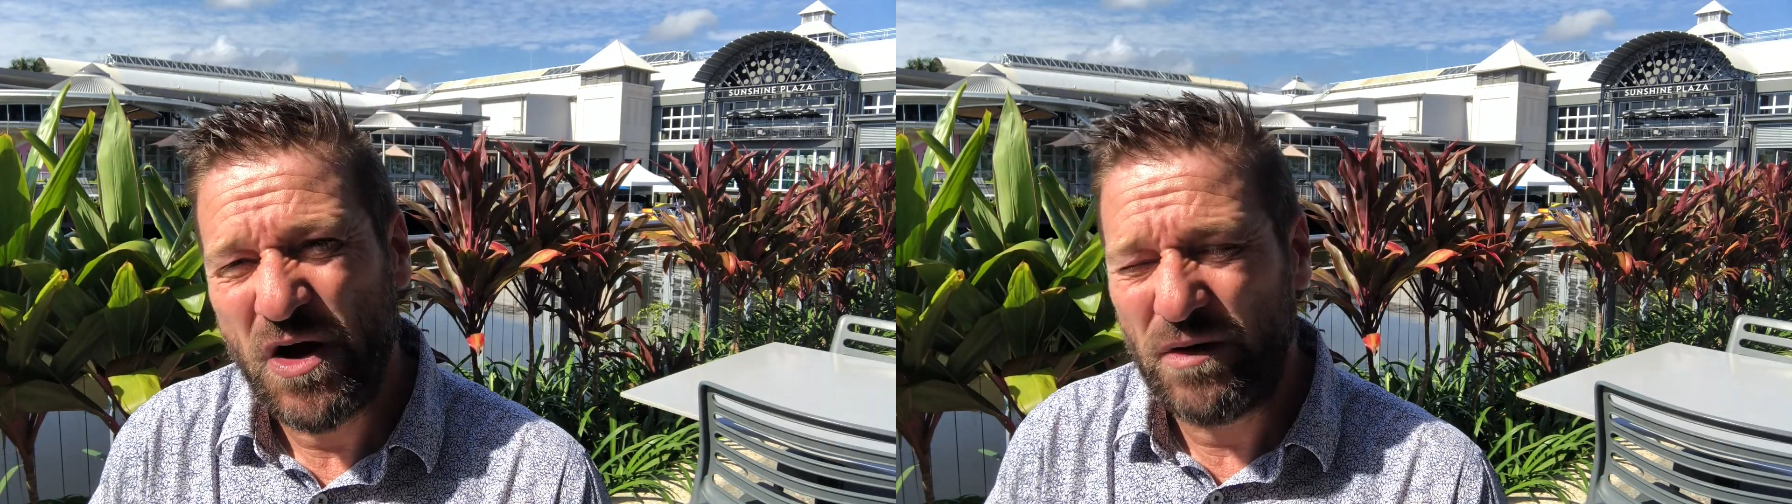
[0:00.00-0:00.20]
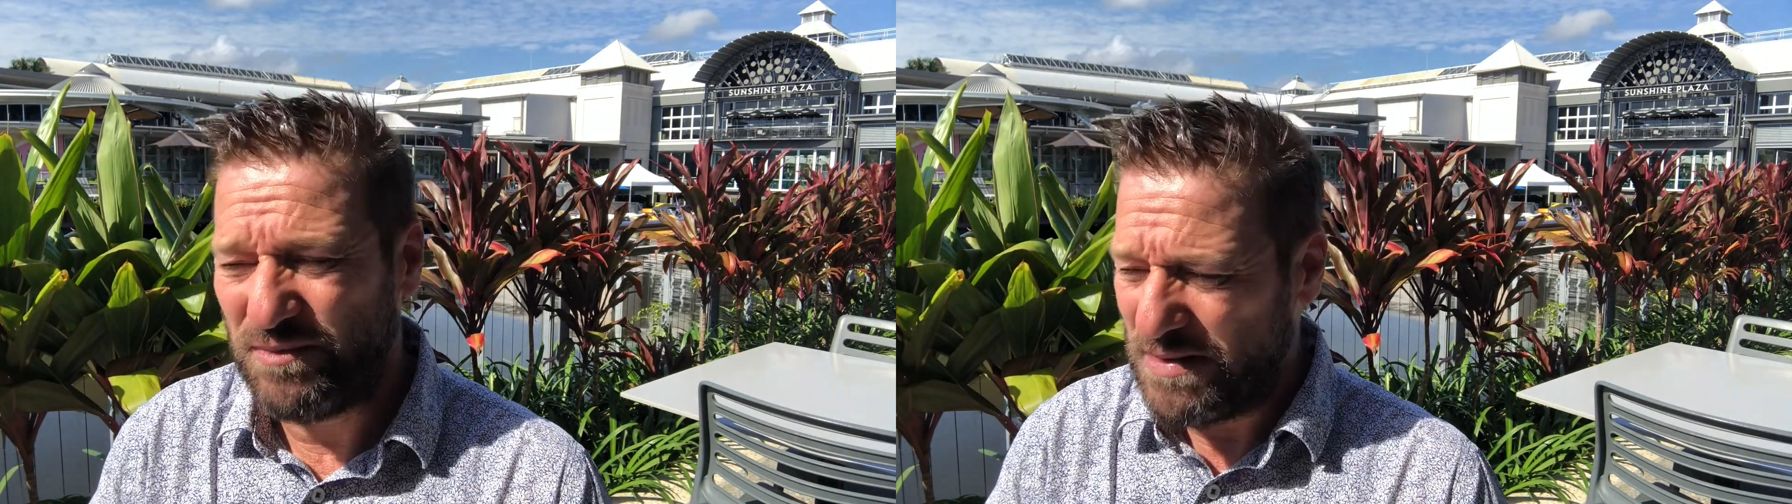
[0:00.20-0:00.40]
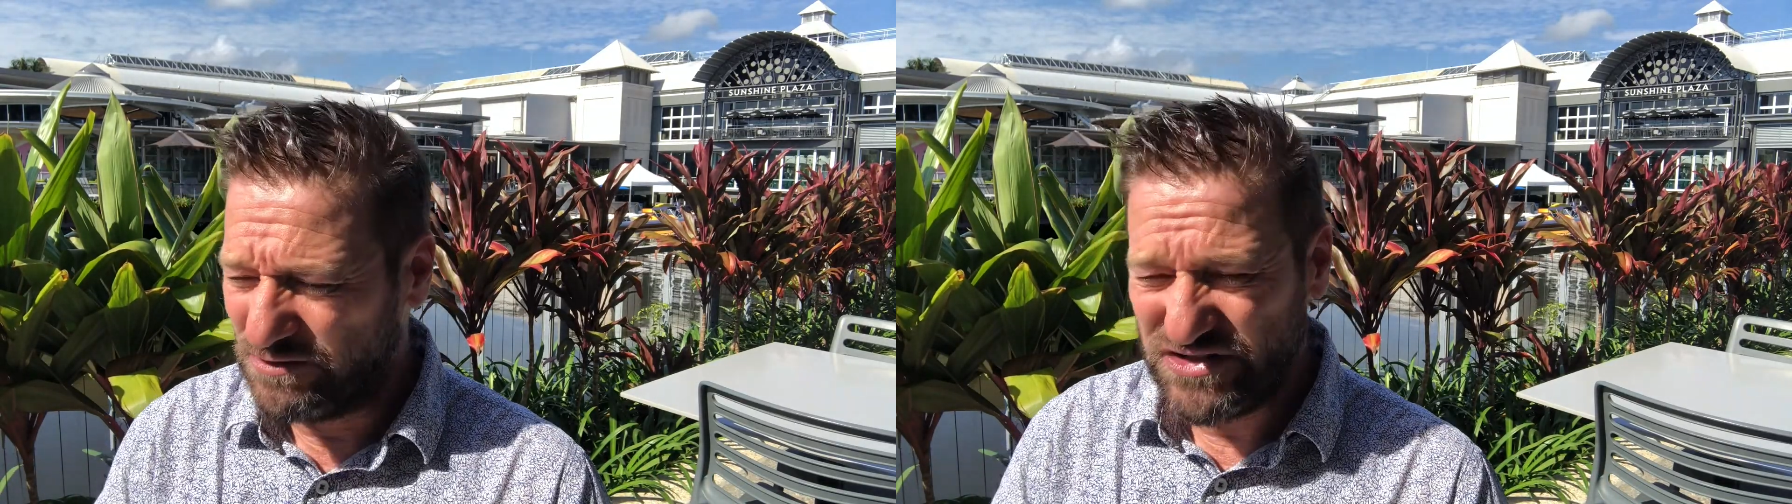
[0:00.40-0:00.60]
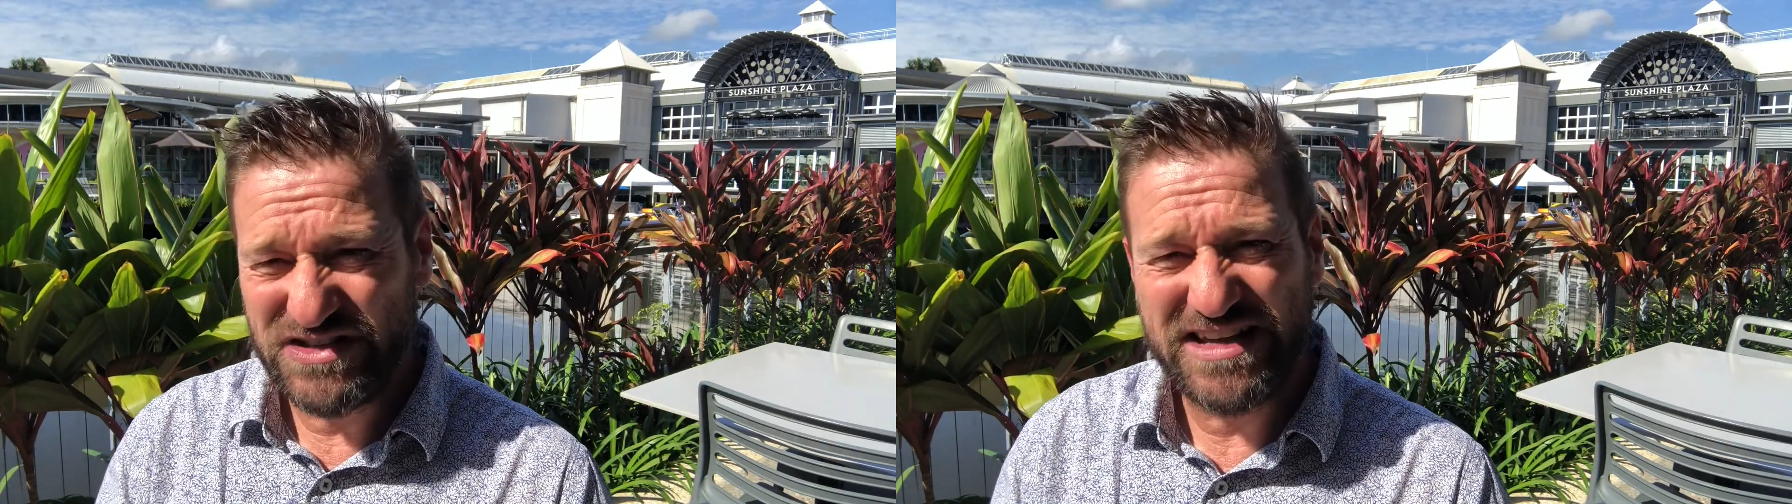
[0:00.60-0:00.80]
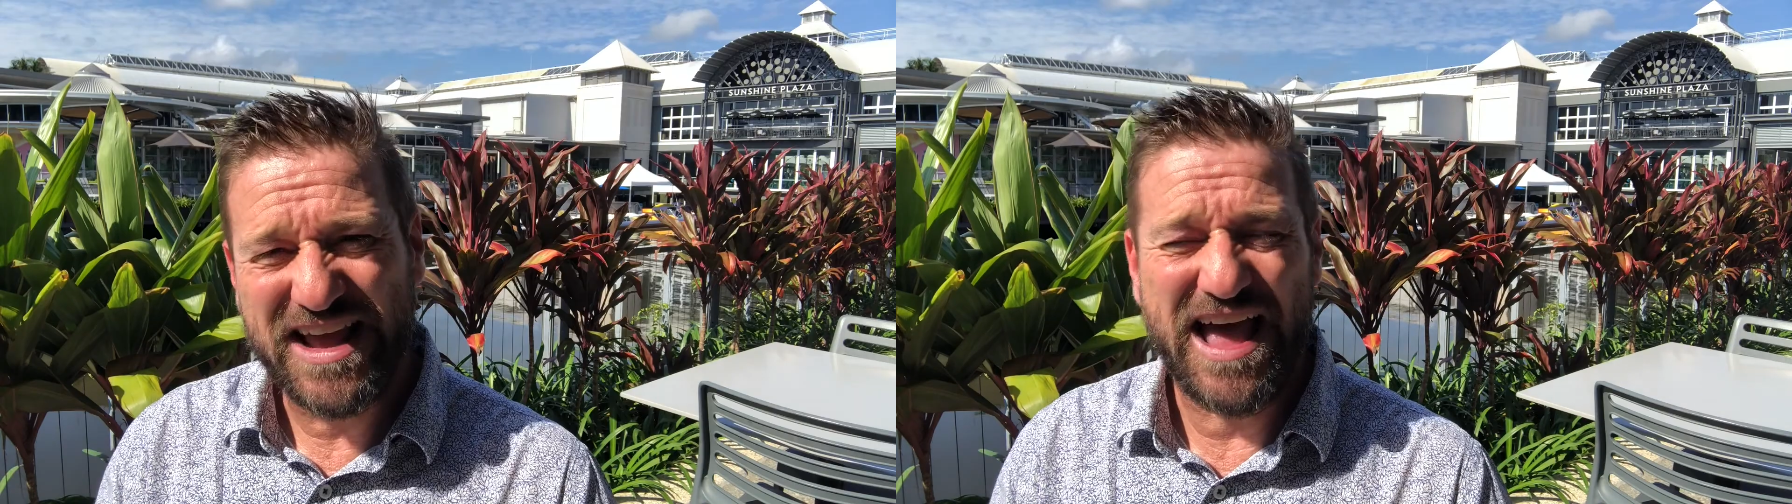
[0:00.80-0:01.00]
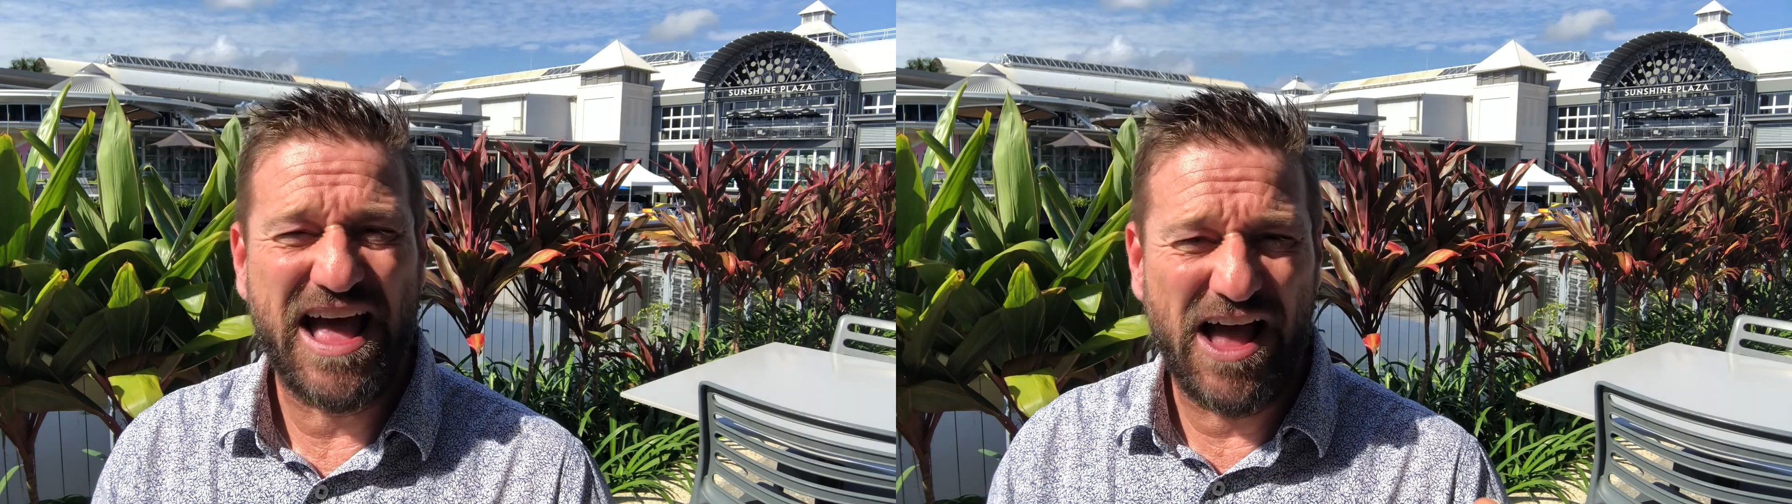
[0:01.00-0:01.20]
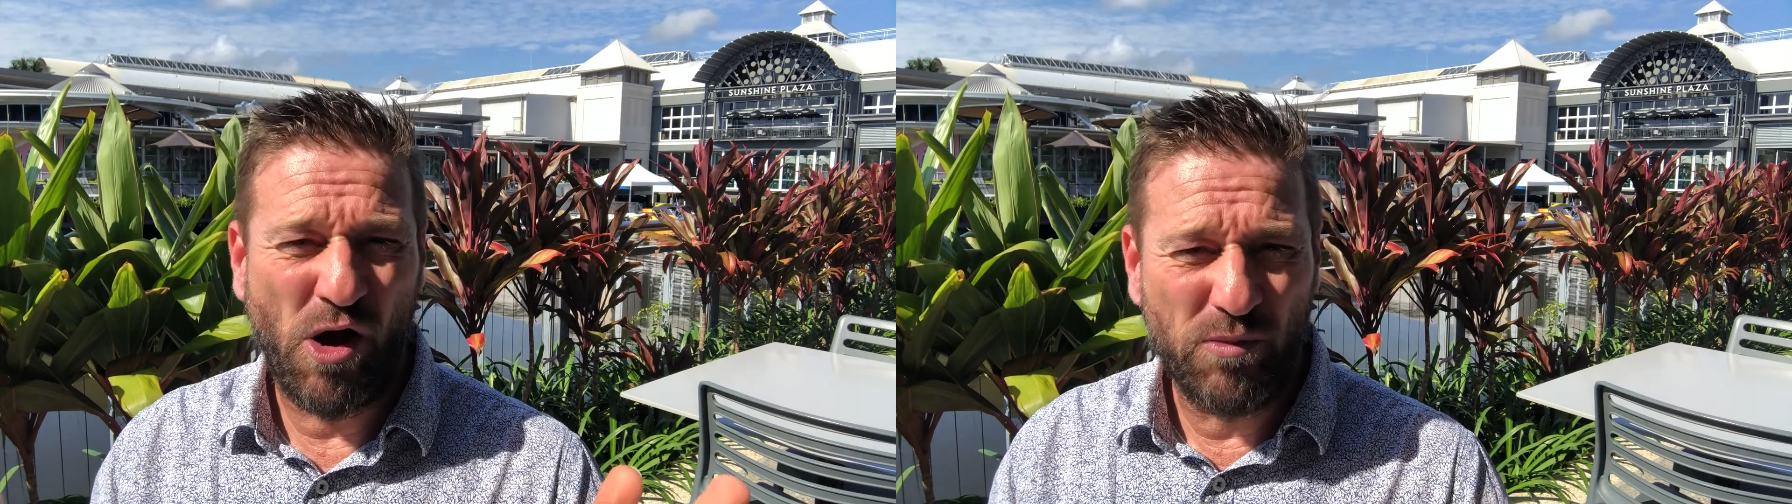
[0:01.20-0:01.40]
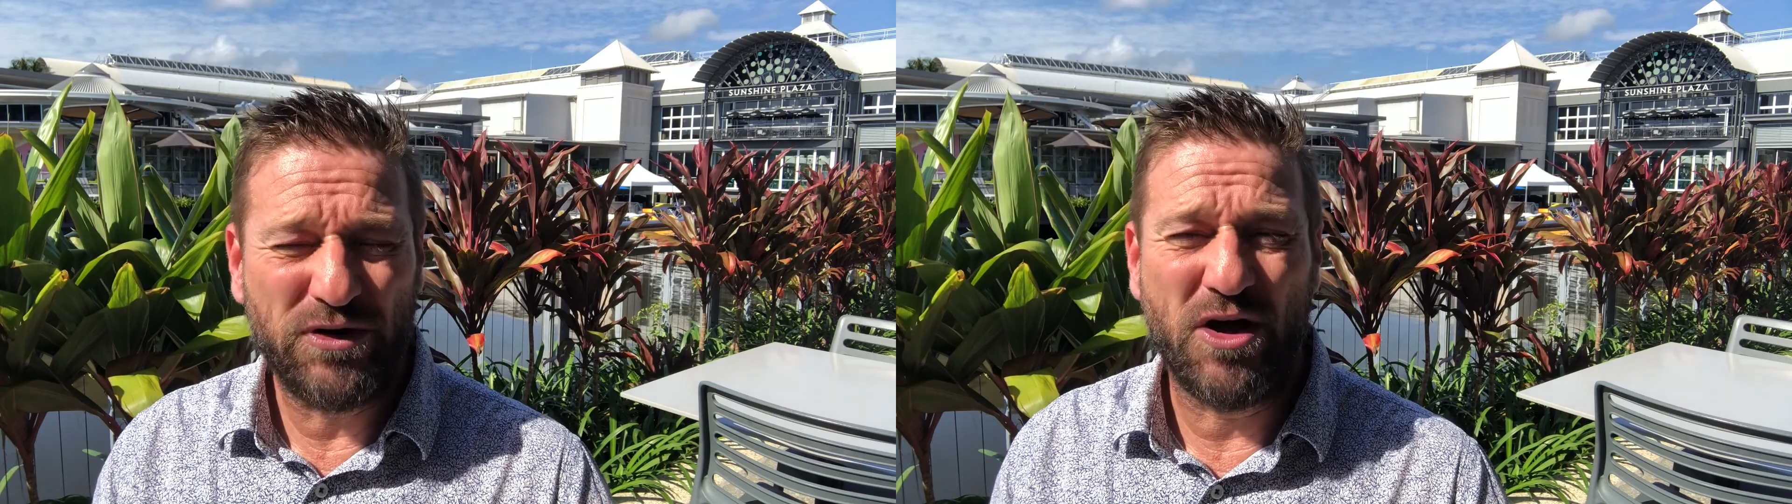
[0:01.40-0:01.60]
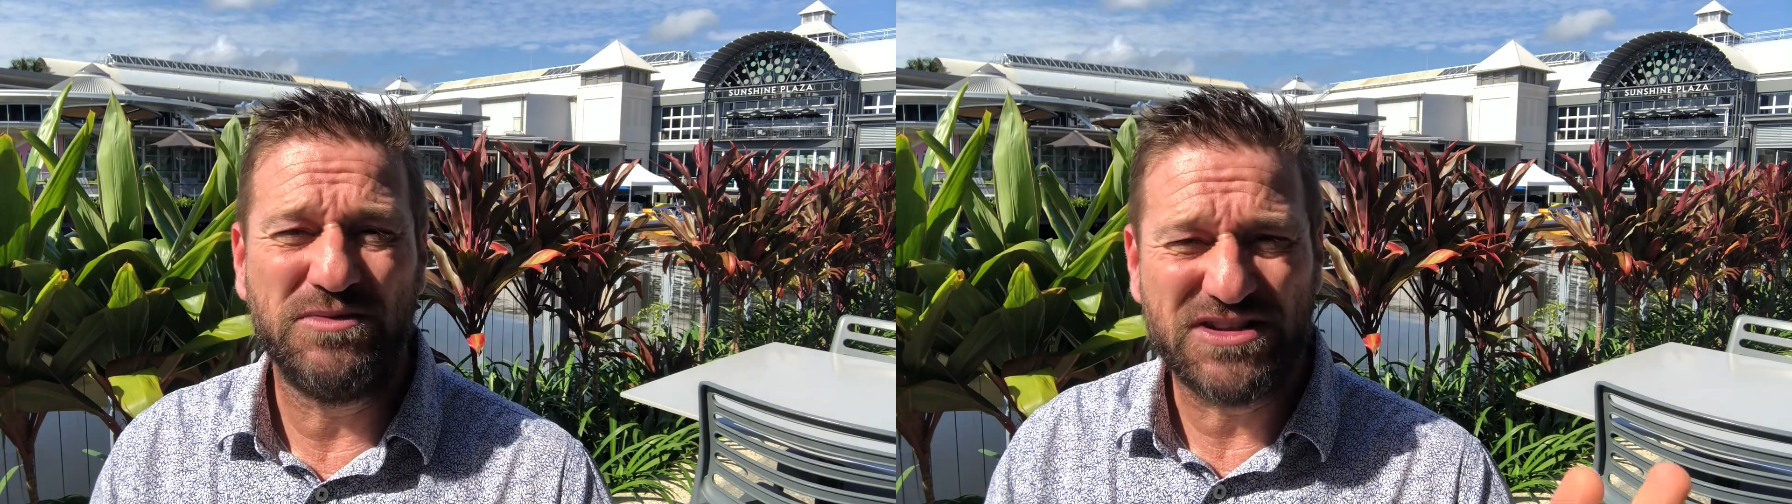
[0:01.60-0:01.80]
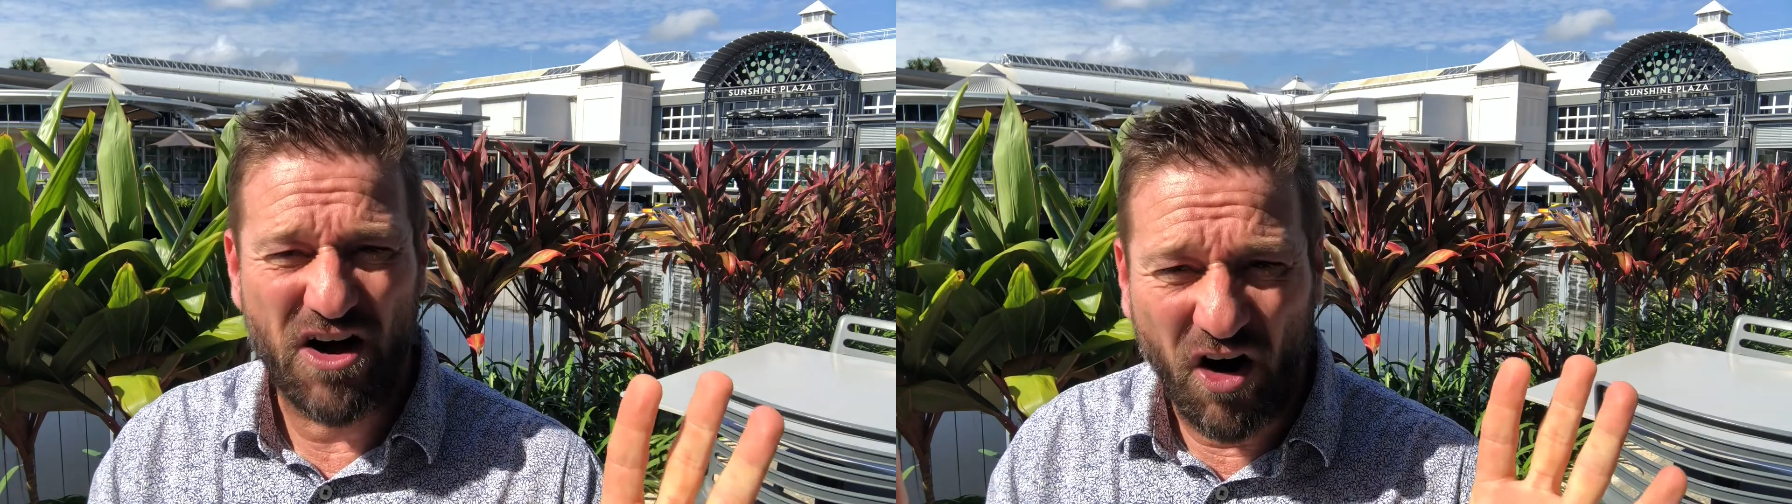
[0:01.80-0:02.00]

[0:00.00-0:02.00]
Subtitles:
When people see open homes